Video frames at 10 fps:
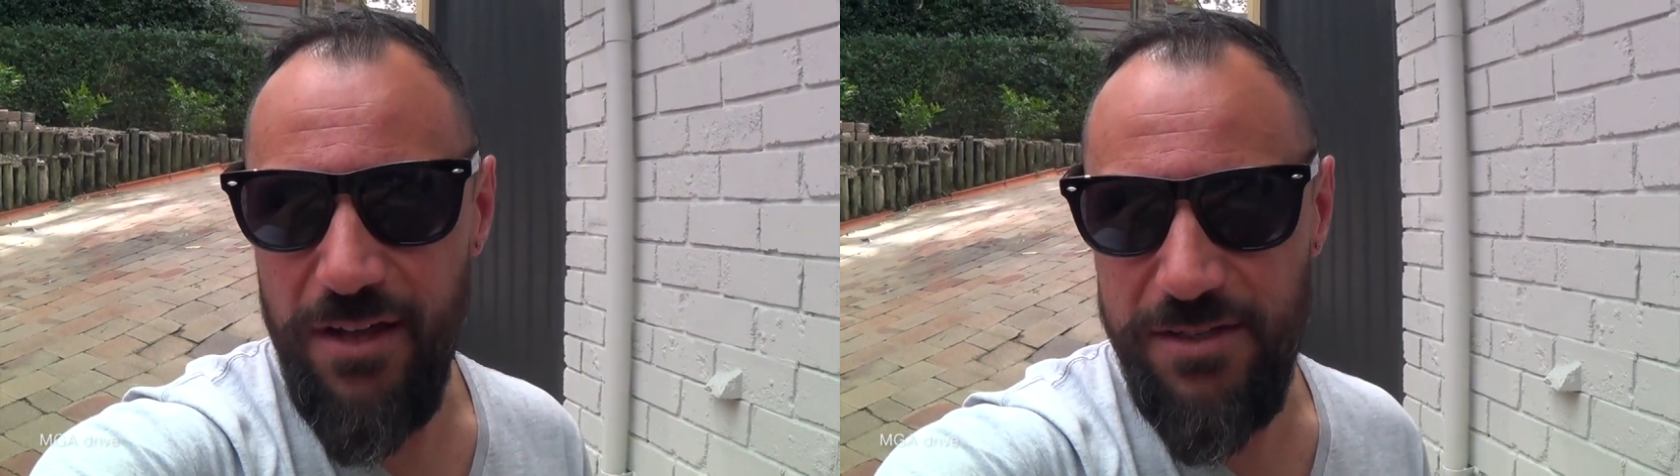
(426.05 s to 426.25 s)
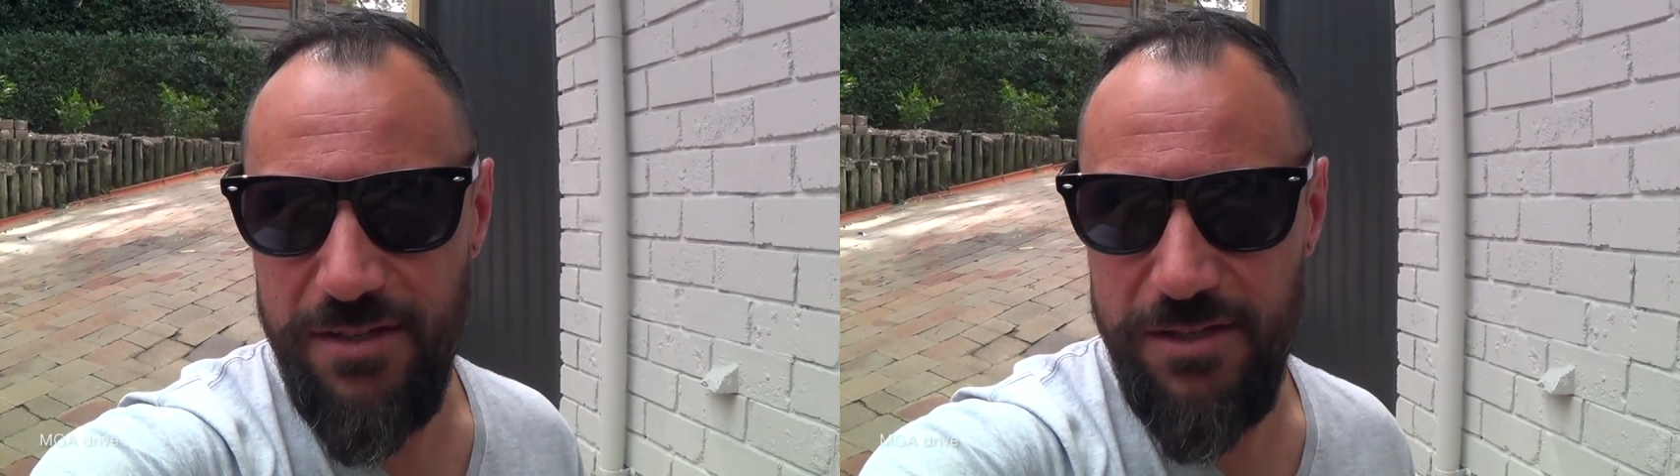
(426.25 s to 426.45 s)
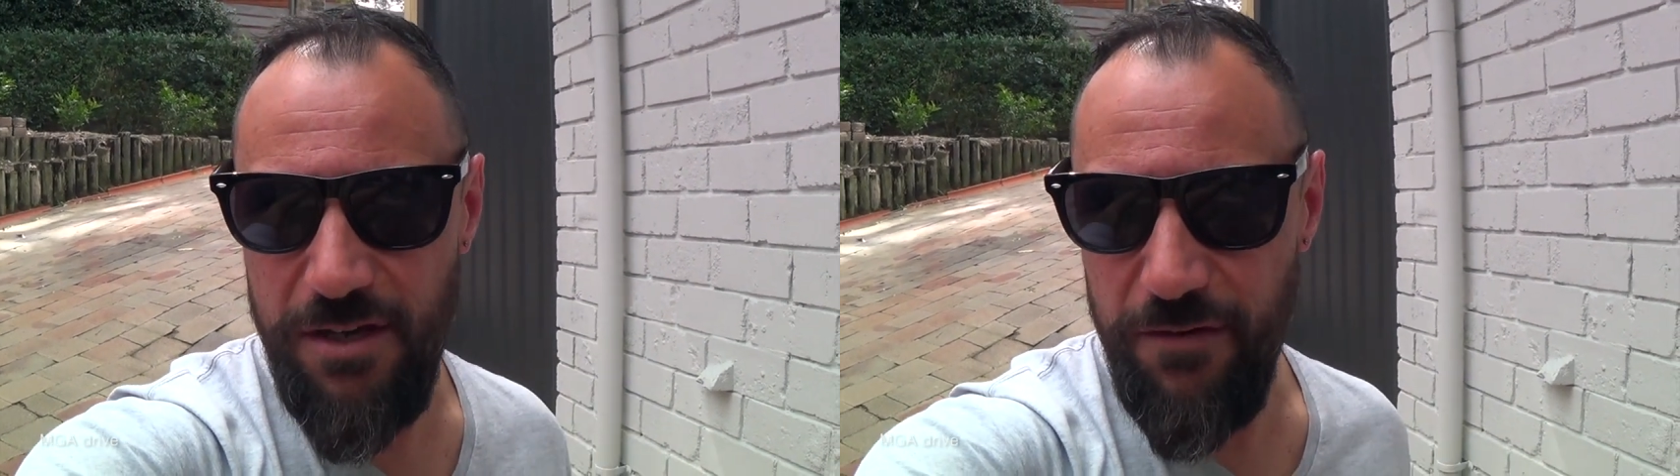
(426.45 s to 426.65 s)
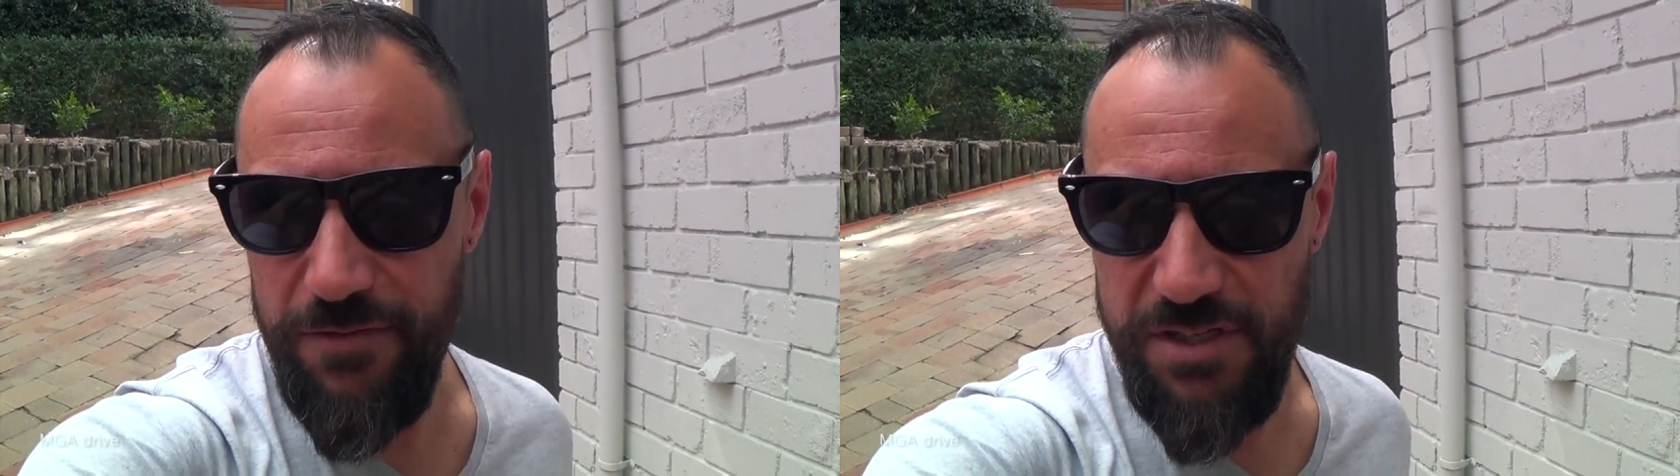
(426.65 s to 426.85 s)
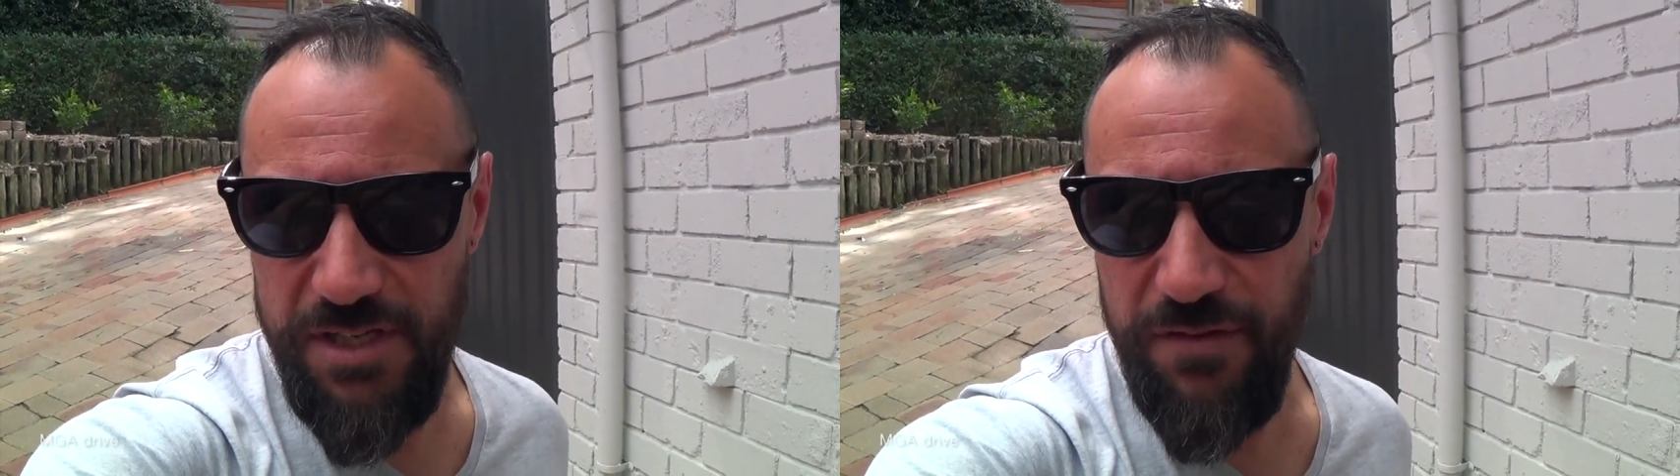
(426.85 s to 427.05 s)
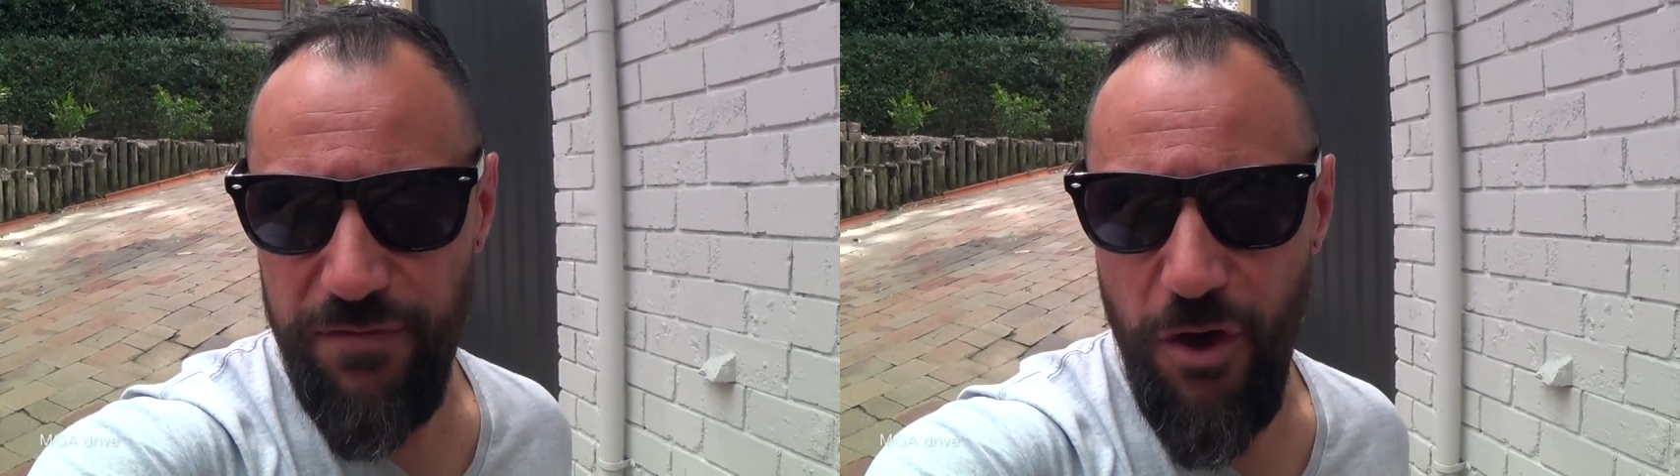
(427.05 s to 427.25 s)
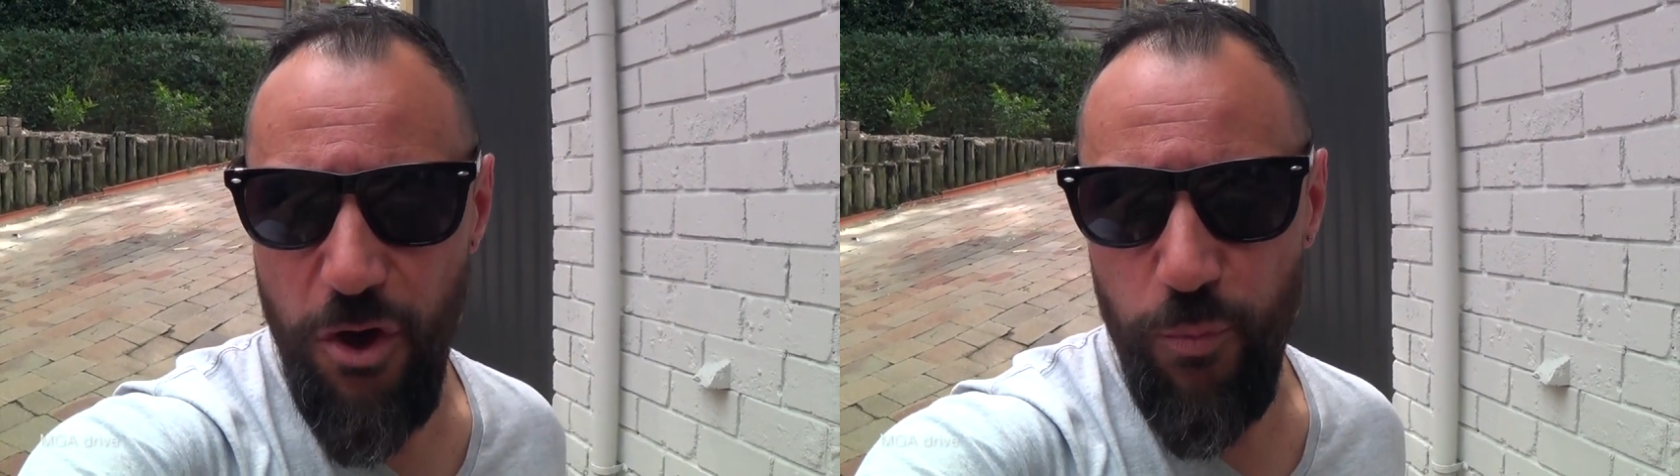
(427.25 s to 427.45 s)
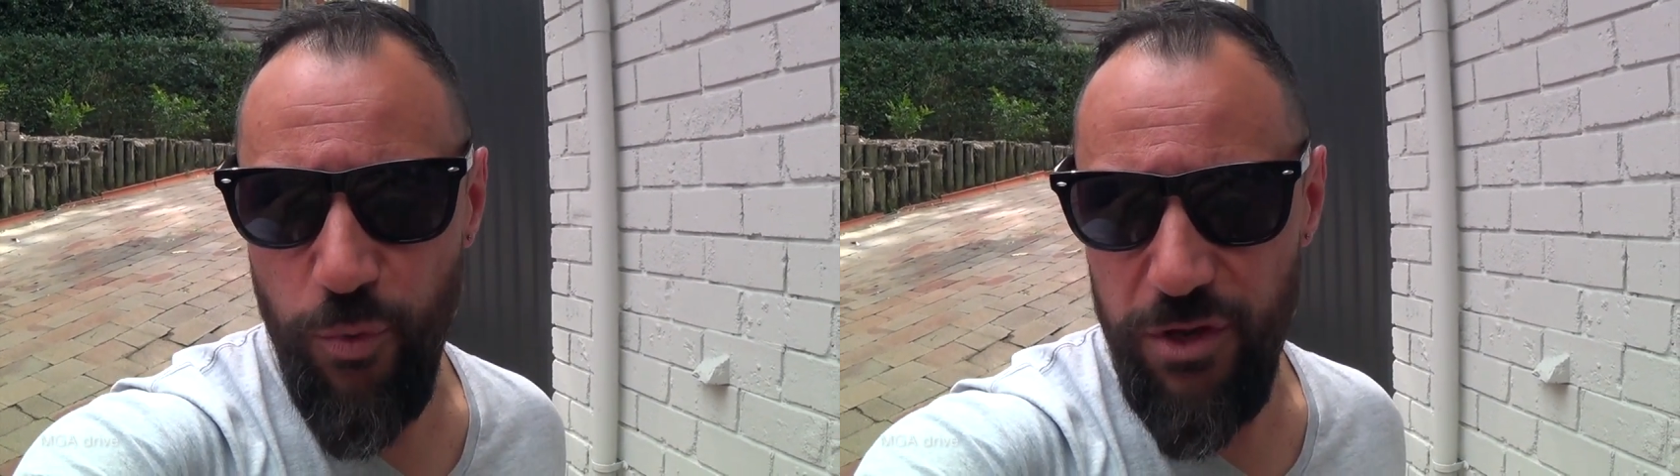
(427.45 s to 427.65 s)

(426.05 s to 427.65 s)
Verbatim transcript: ounces of the Sea Foam,